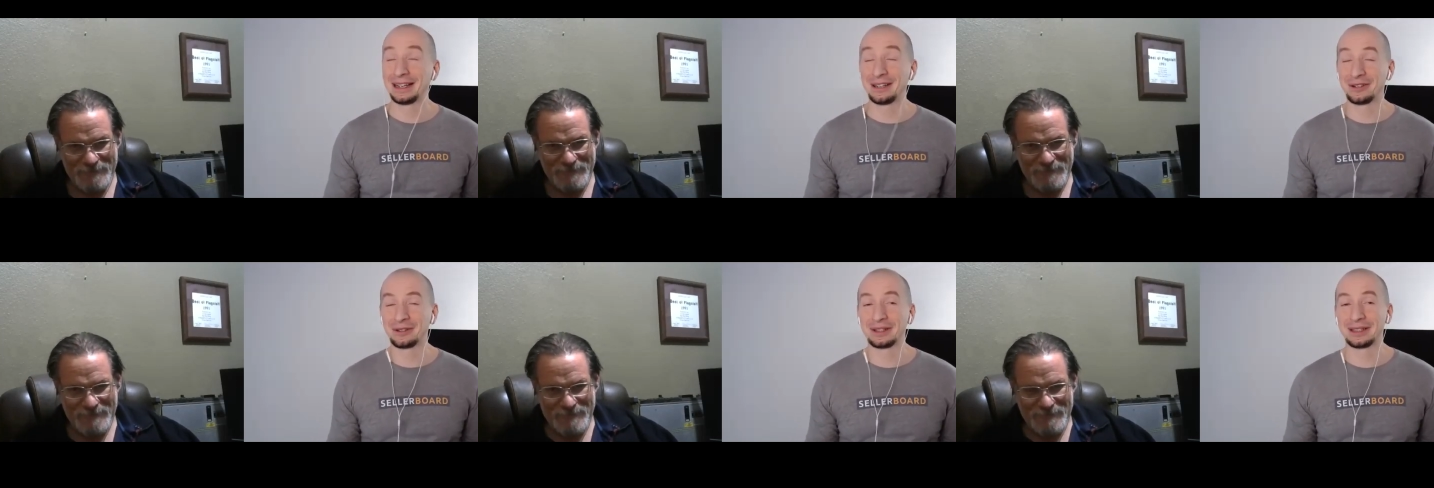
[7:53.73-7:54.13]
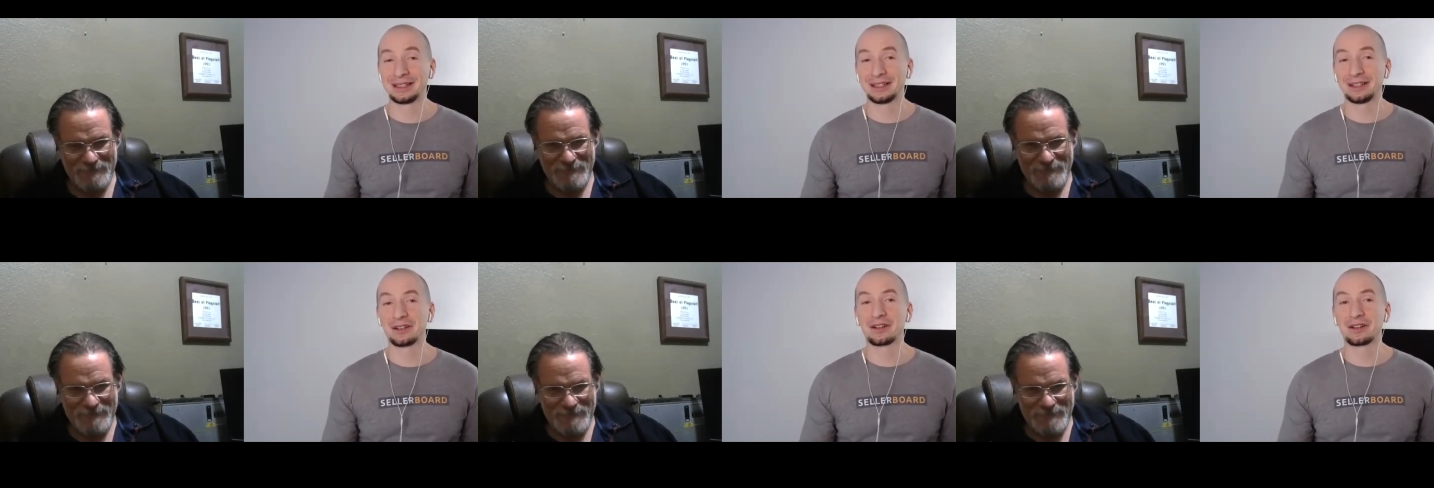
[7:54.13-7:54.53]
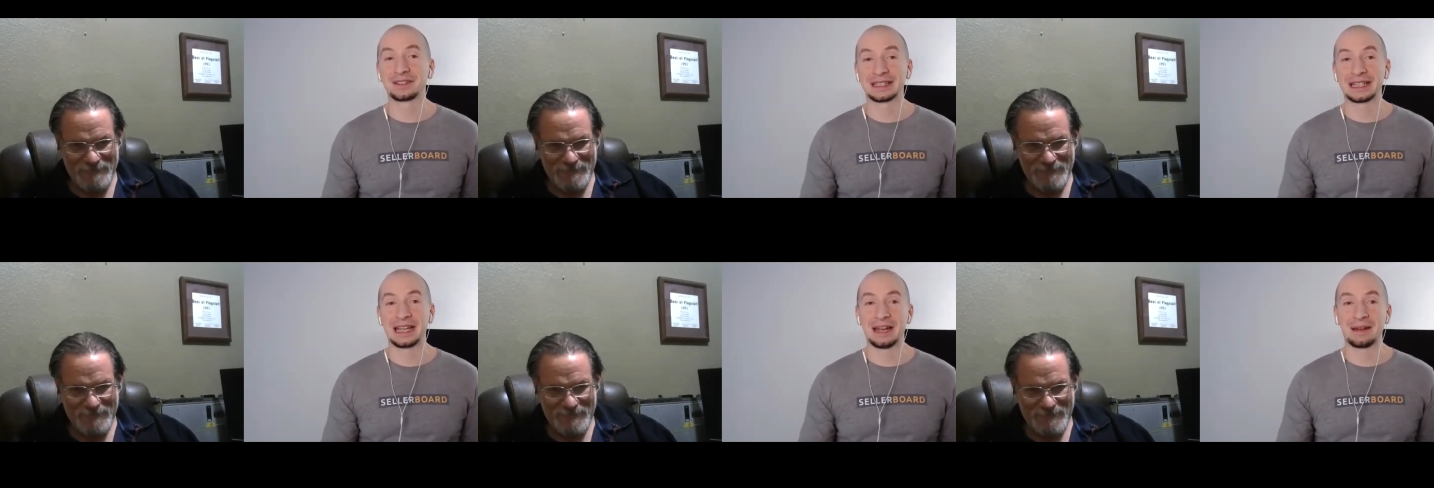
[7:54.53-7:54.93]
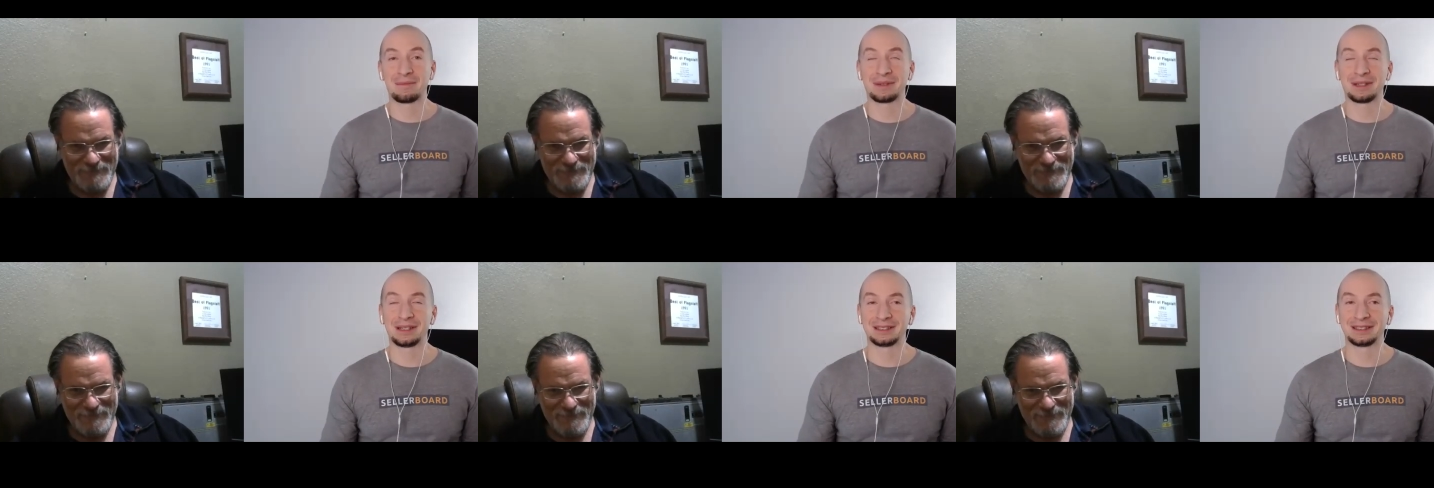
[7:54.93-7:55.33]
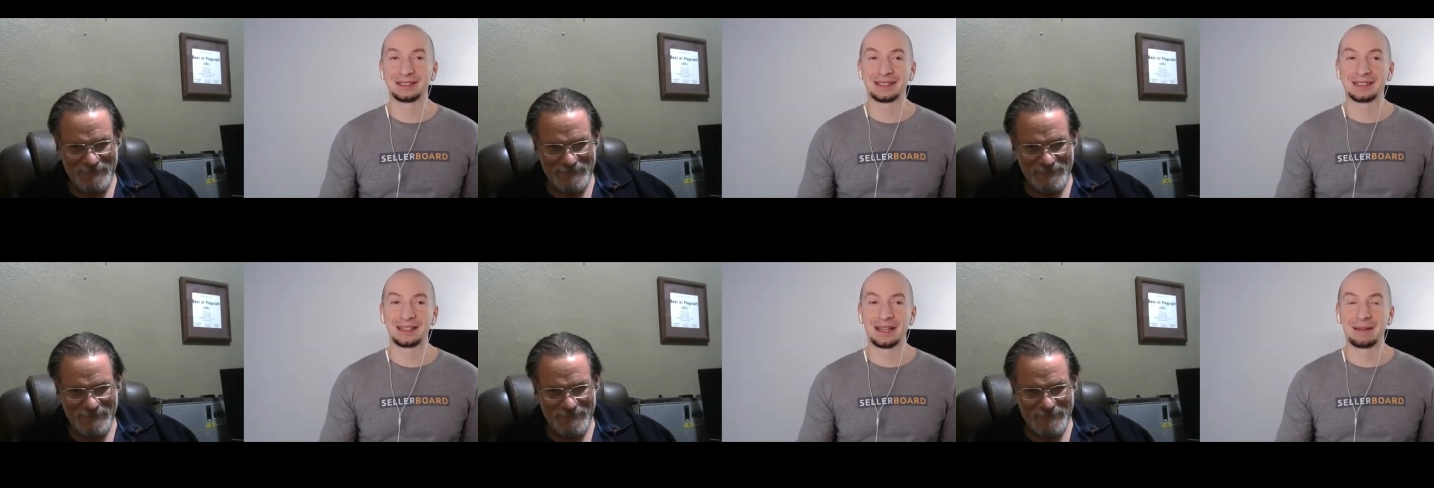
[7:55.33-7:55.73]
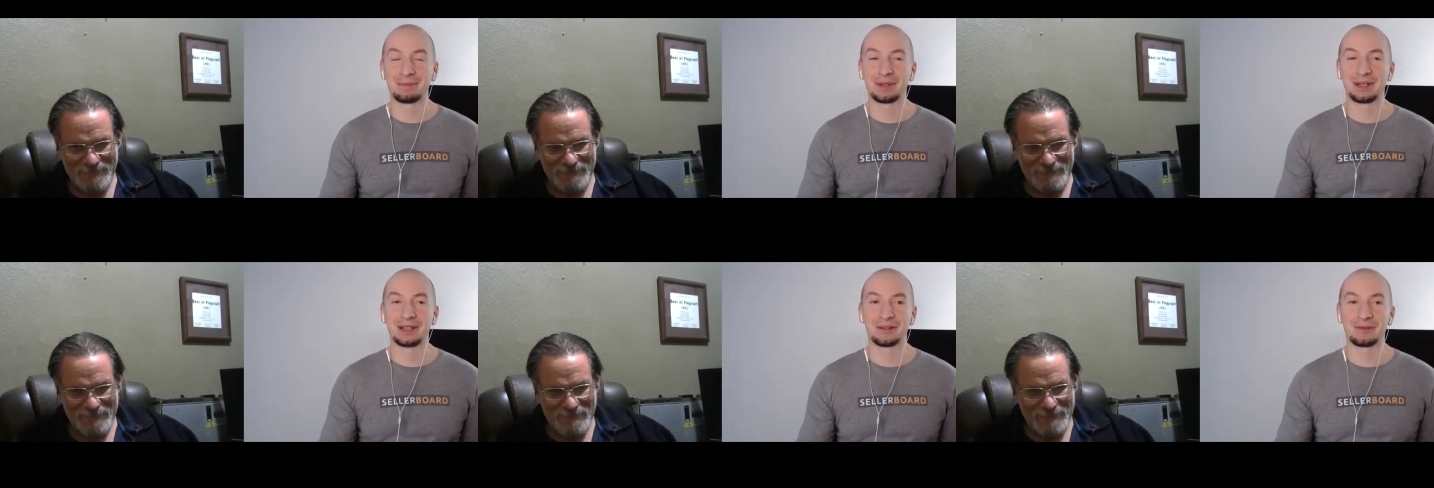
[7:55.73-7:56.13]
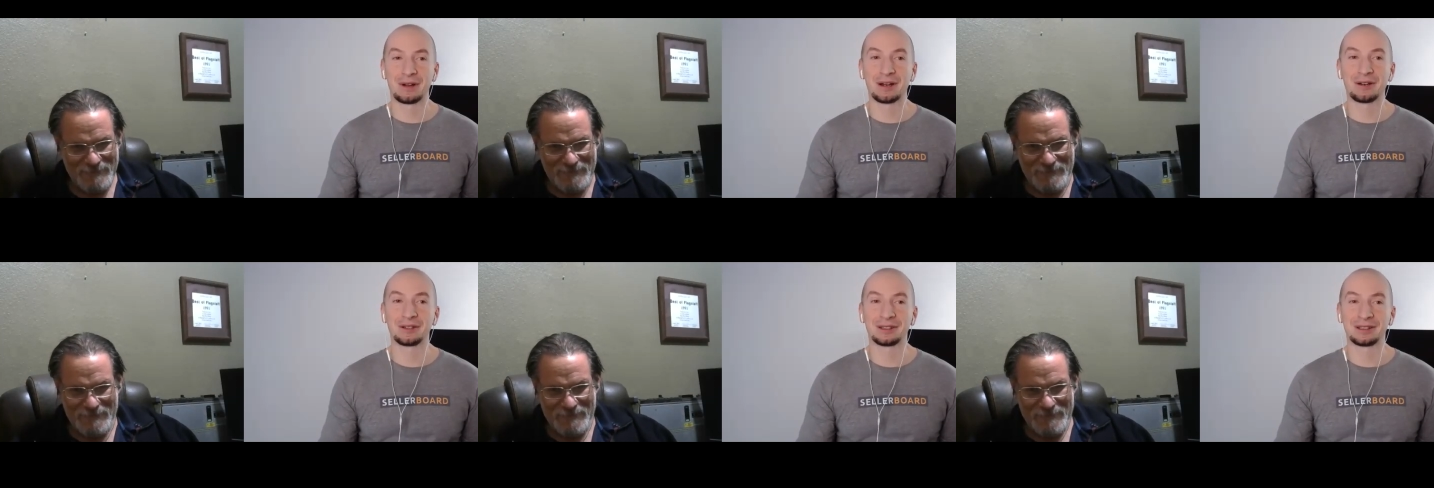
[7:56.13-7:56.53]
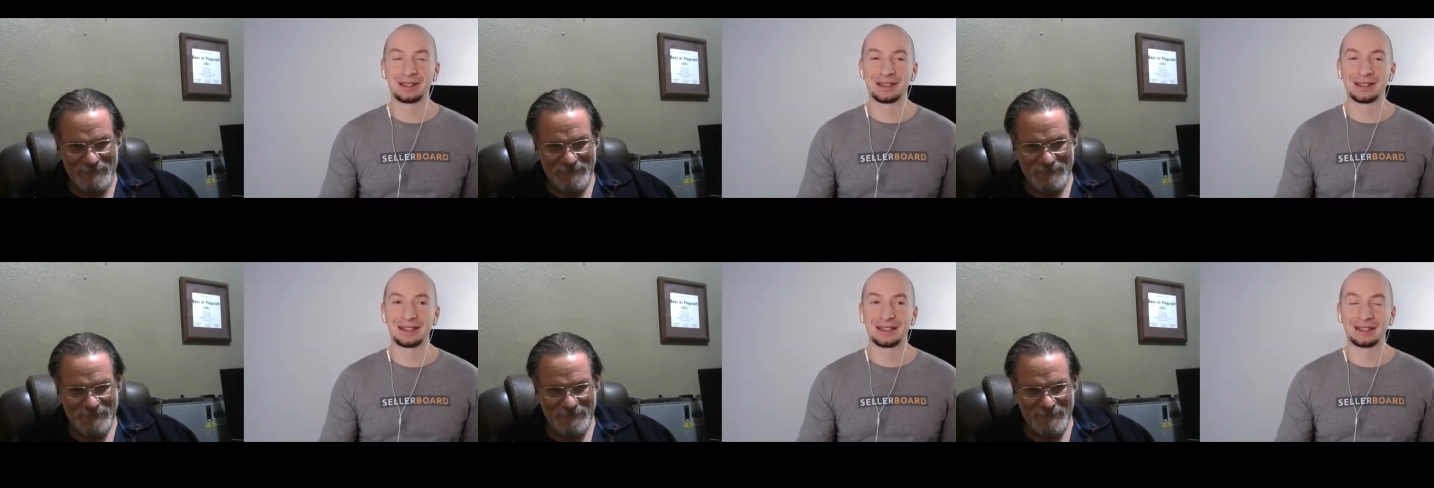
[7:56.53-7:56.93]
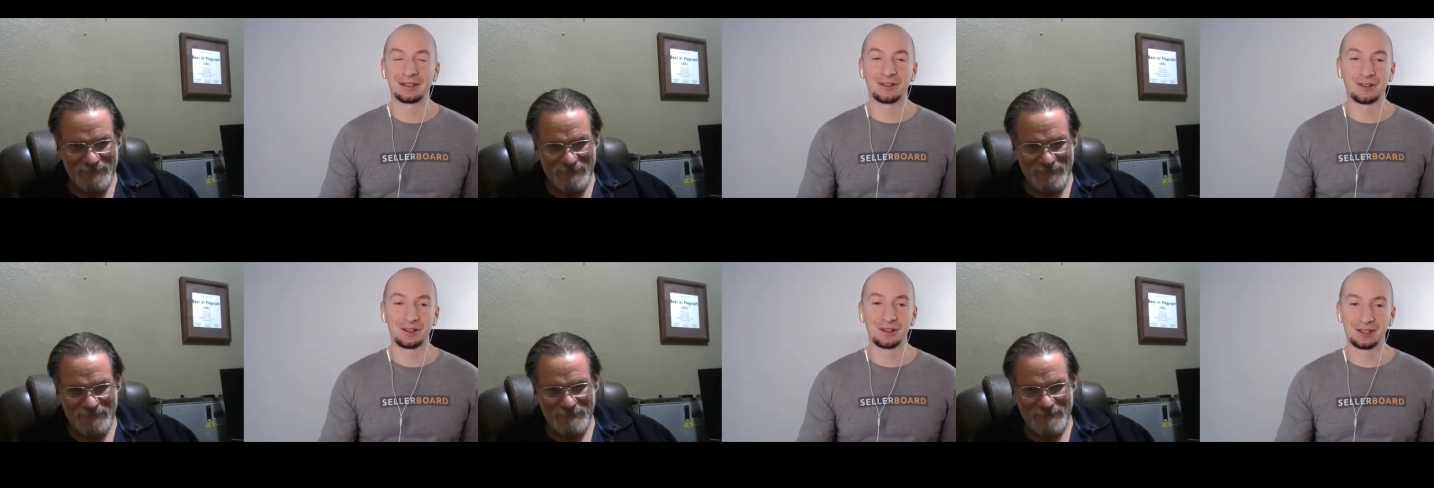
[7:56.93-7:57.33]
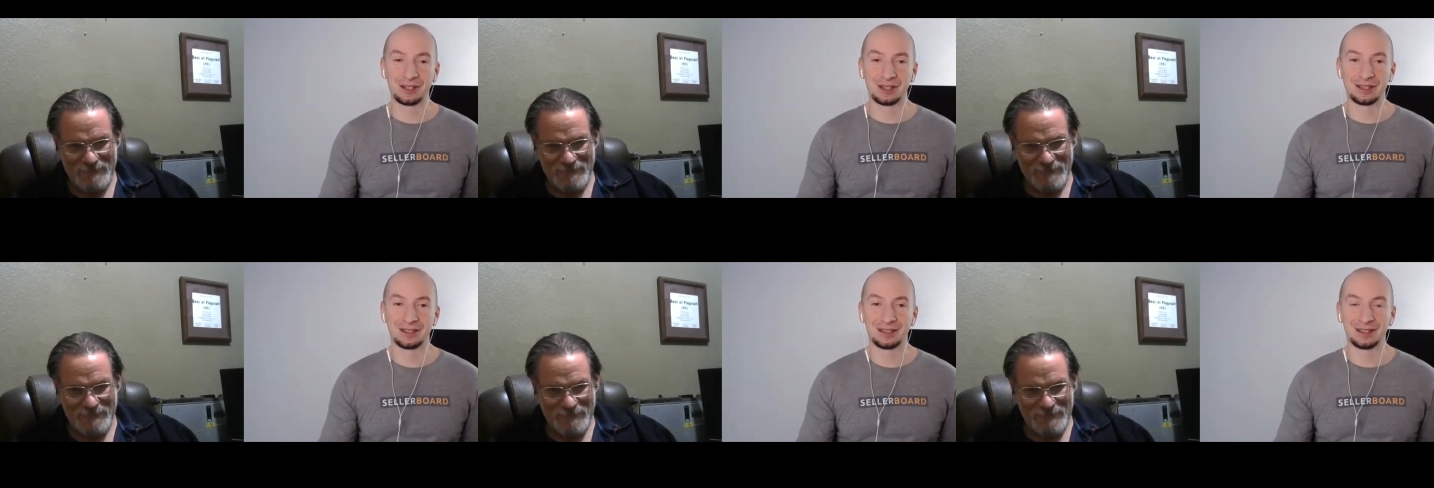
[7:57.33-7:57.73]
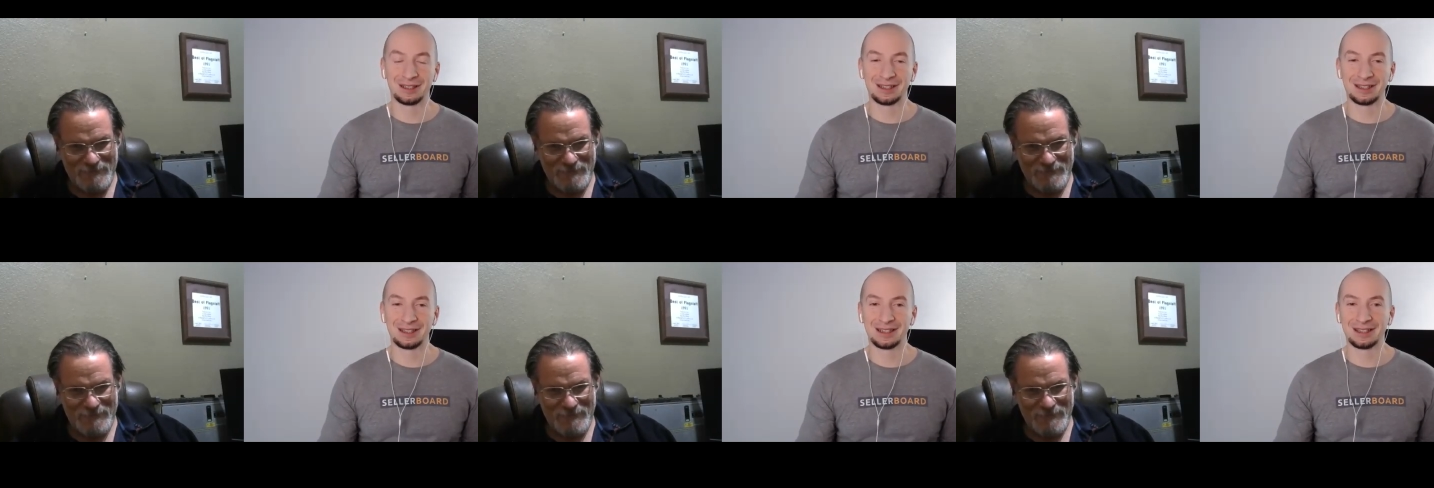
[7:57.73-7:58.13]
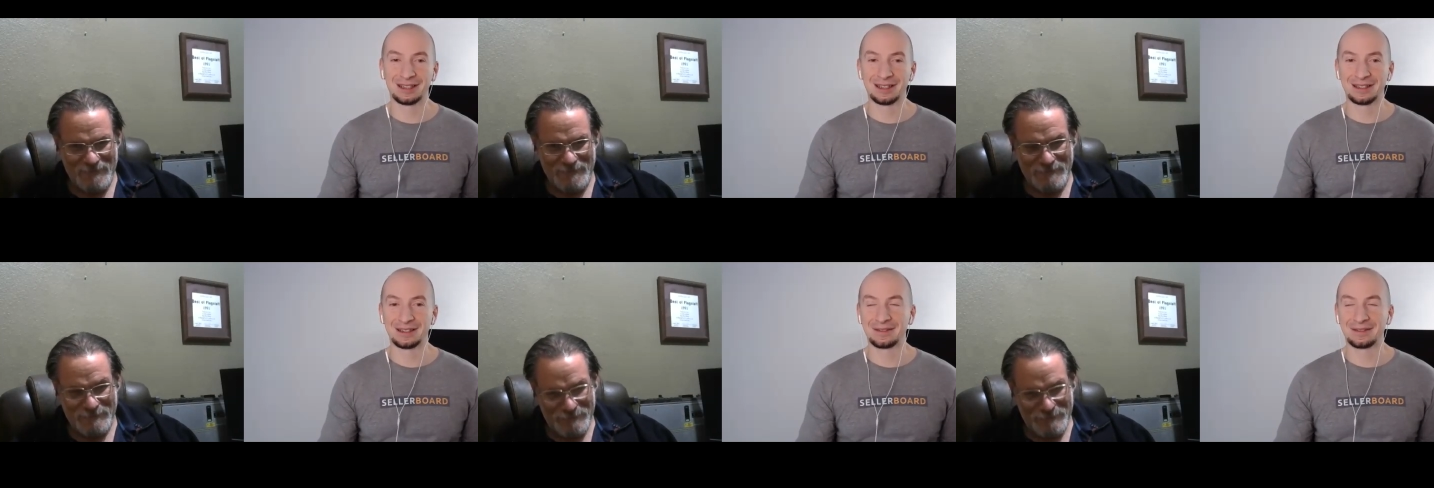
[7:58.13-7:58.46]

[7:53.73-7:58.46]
Speaker 1: I know that a lot of scam is uh, happening around uh, like launch and uh,